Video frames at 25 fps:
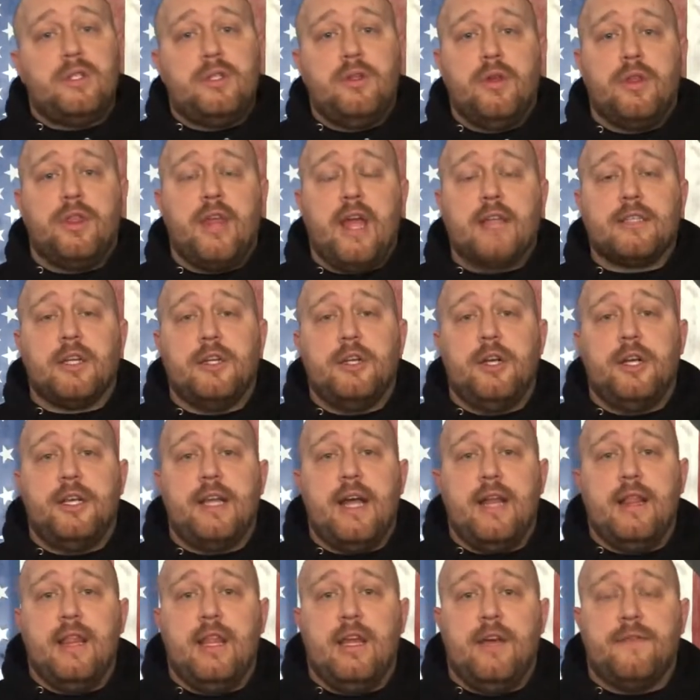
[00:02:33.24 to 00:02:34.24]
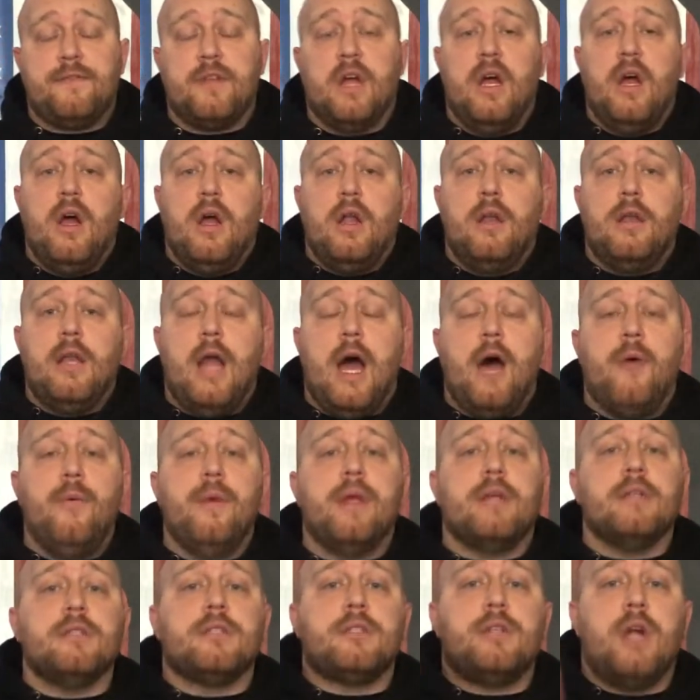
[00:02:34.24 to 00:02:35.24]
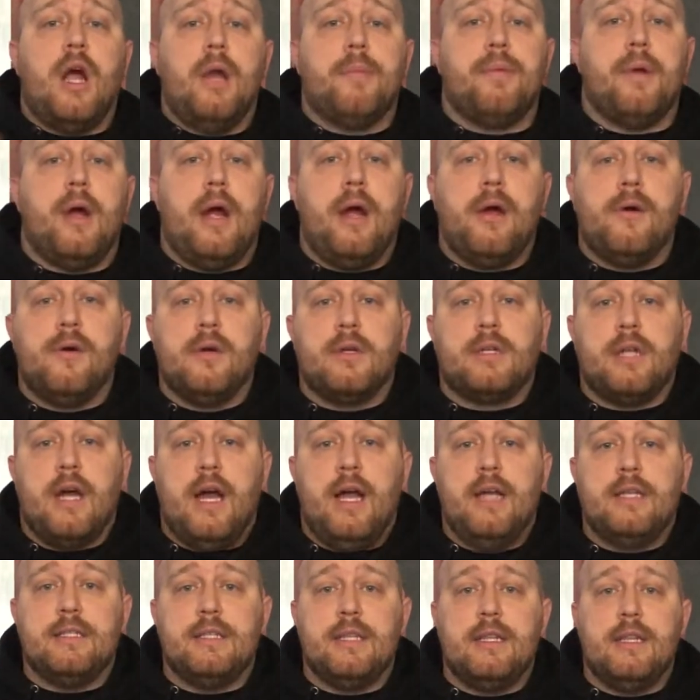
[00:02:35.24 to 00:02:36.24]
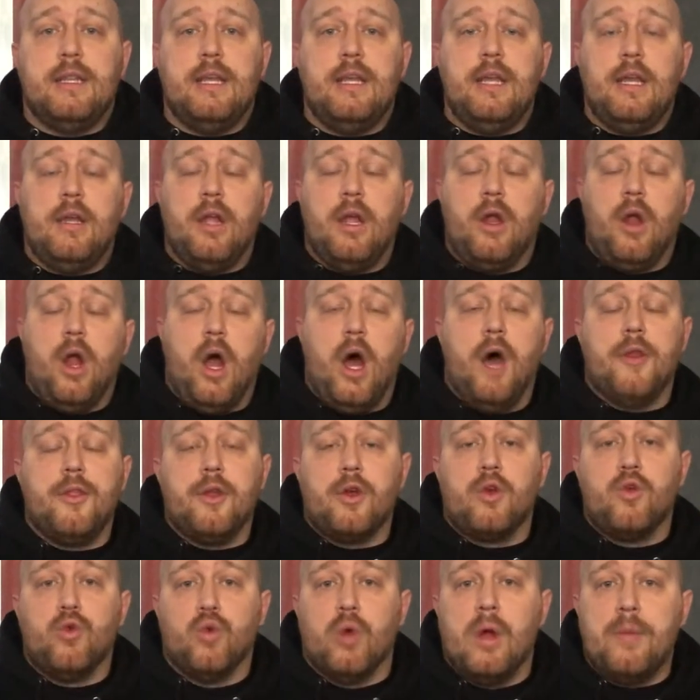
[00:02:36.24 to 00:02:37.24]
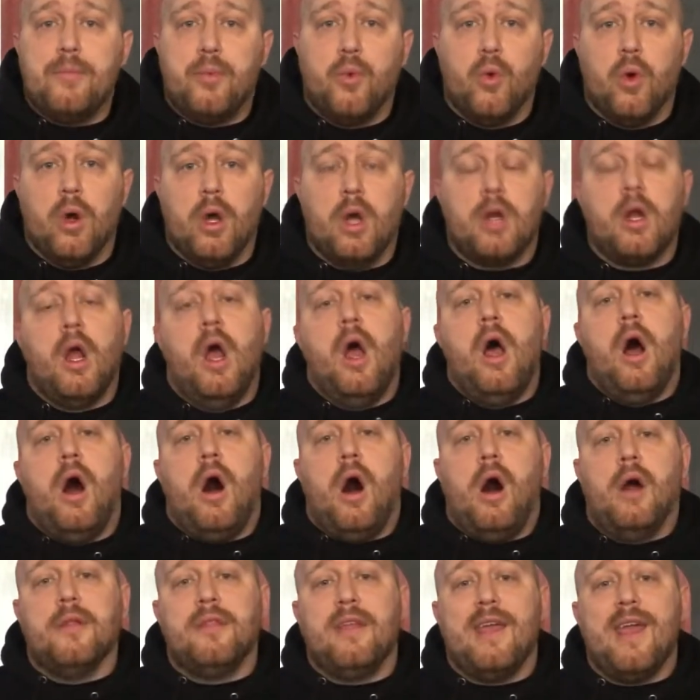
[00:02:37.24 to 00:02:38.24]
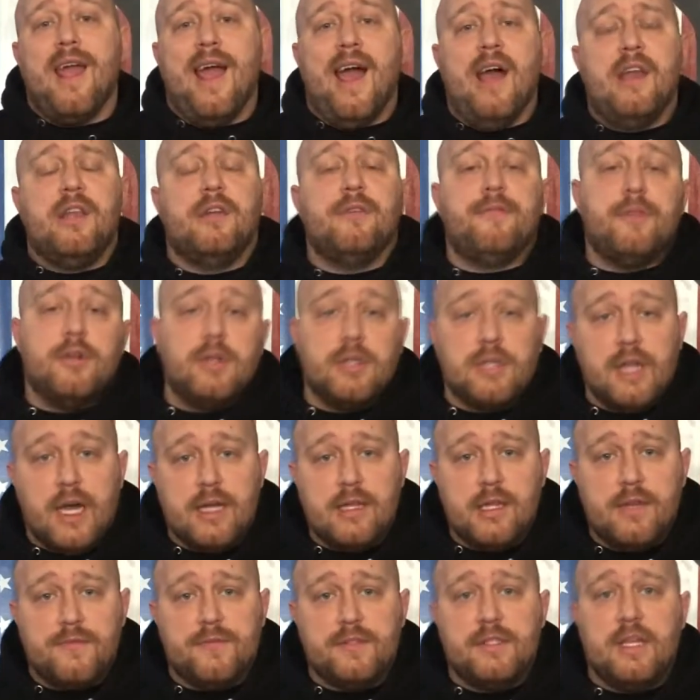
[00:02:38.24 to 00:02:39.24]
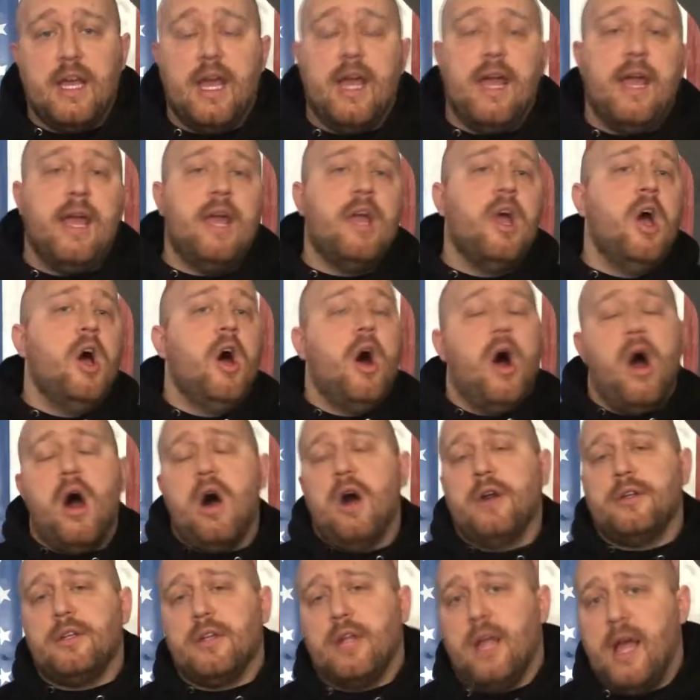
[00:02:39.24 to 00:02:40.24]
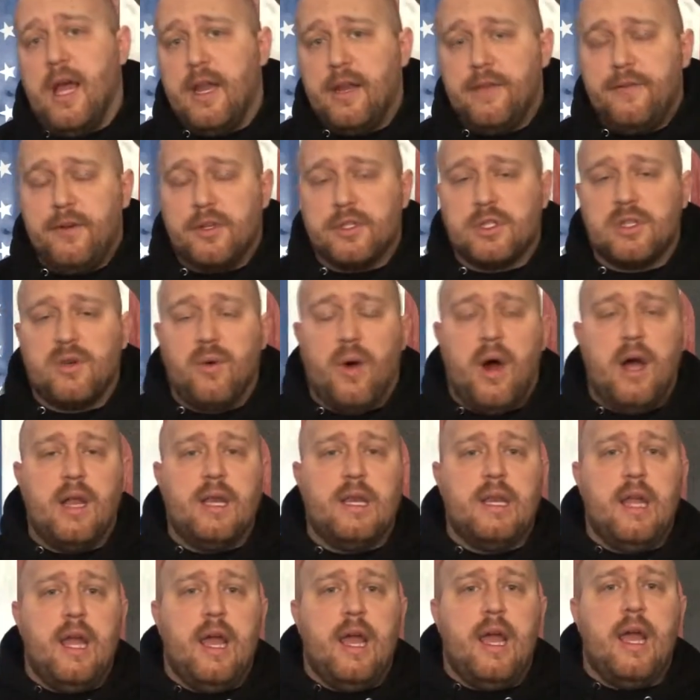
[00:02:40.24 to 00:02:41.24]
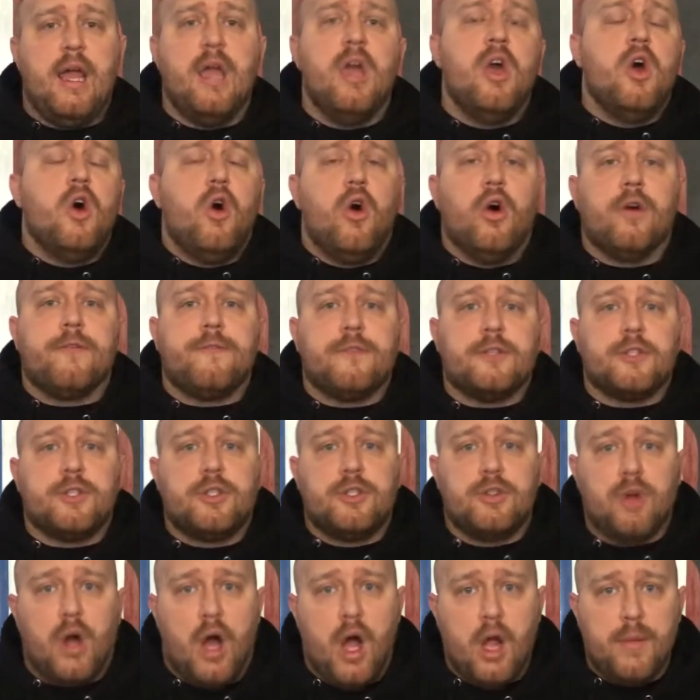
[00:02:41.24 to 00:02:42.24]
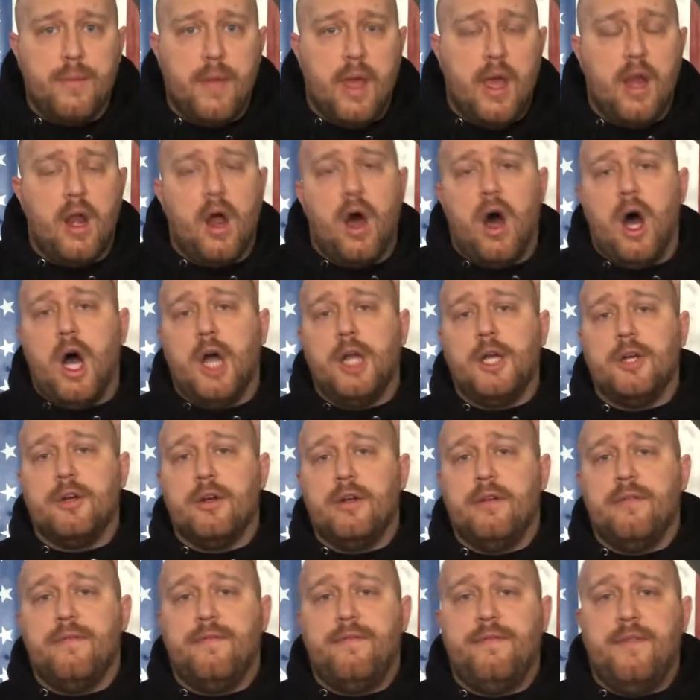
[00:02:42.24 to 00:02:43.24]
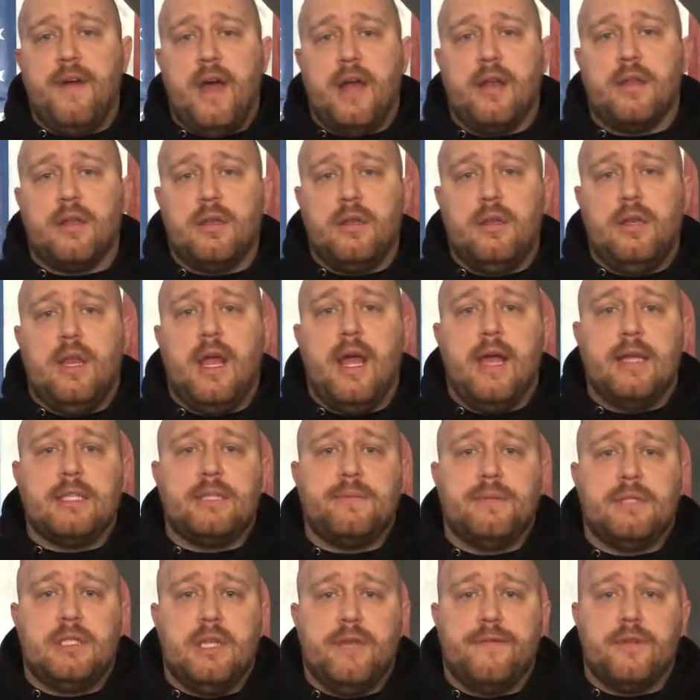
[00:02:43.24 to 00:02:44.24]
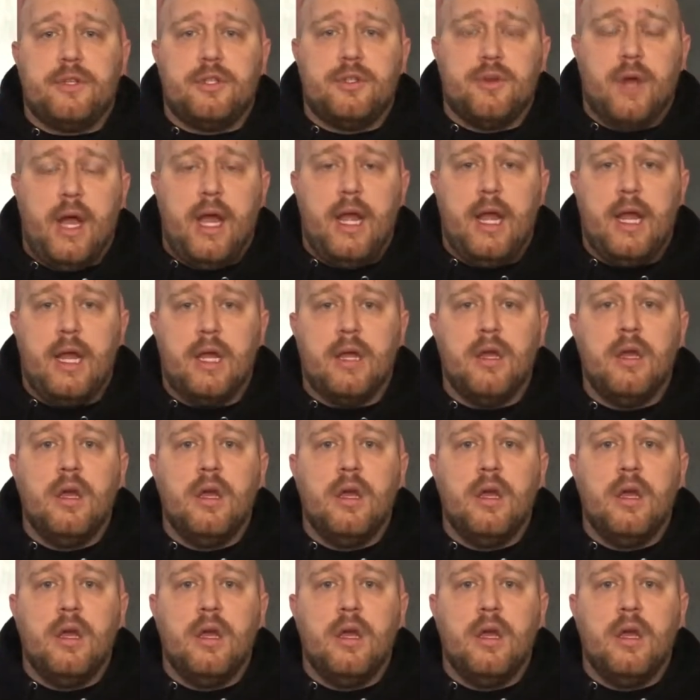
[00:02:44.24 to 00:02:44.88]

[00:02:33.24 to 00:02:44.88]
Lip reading: 2 things on your deadlift, now we can start prioritizing the other grip work on the end of your deadlift day, on your end of your squat day, or for strongmen on your event day specific training.